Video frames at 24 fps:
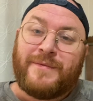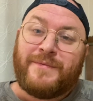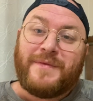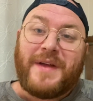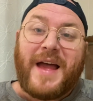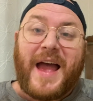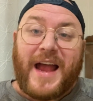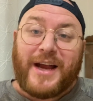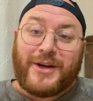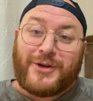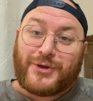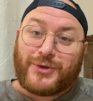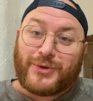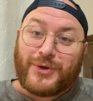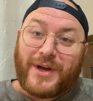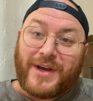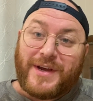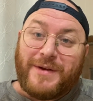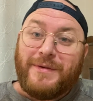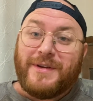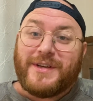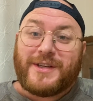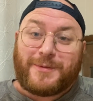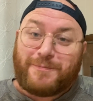
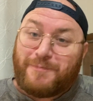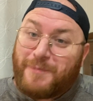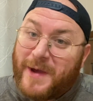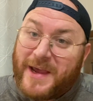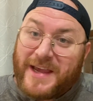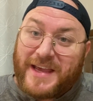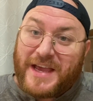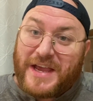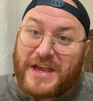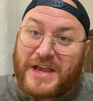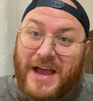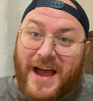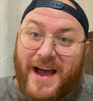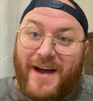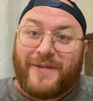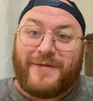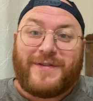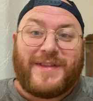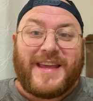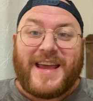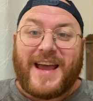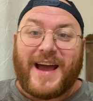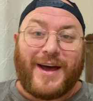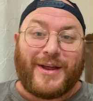Actually, speaking
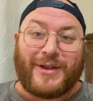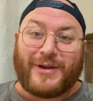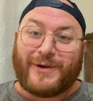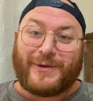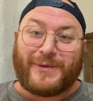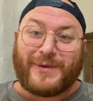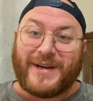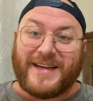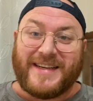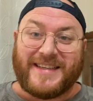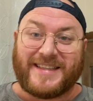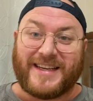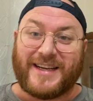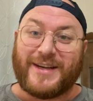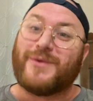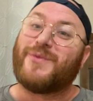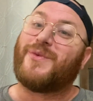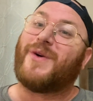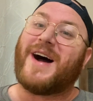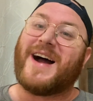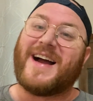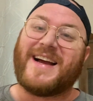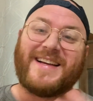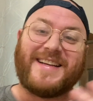of the other reason
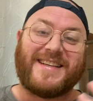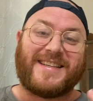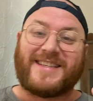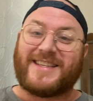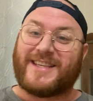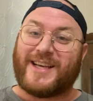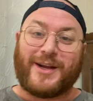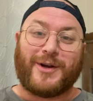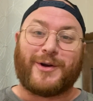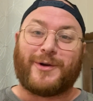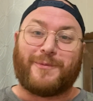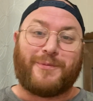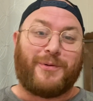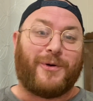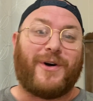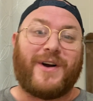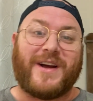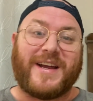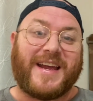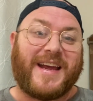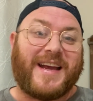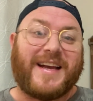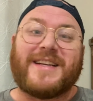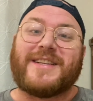why Cedar
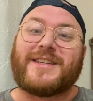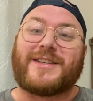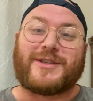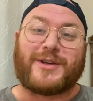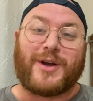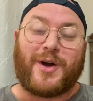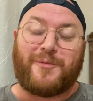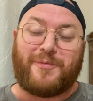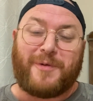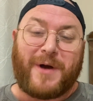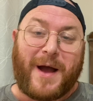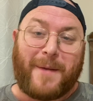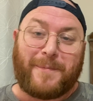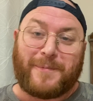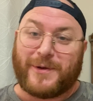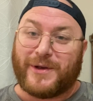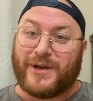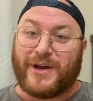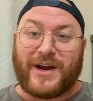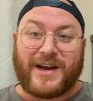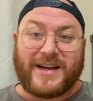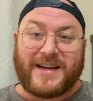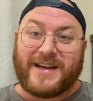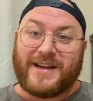Point is so
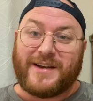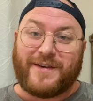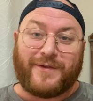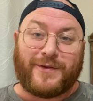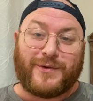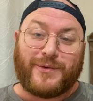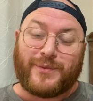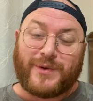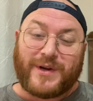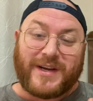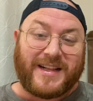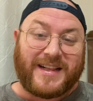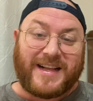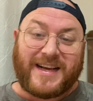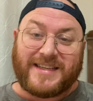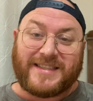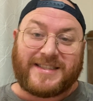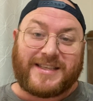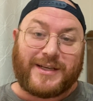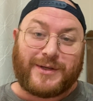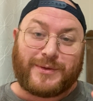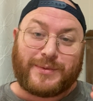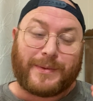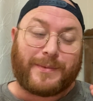popular, I didn't even
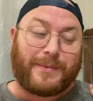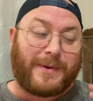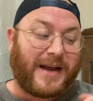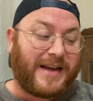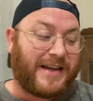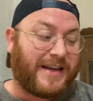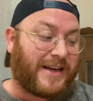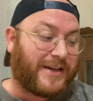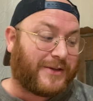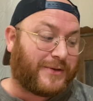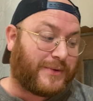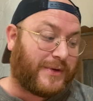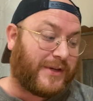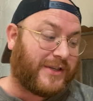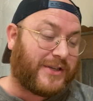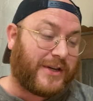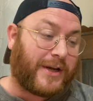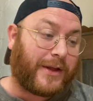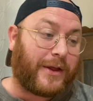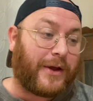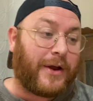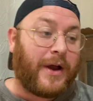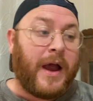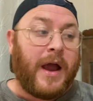realize these were right next to each
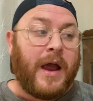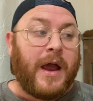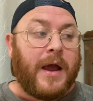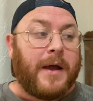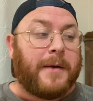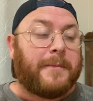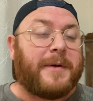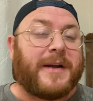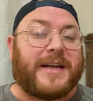other, but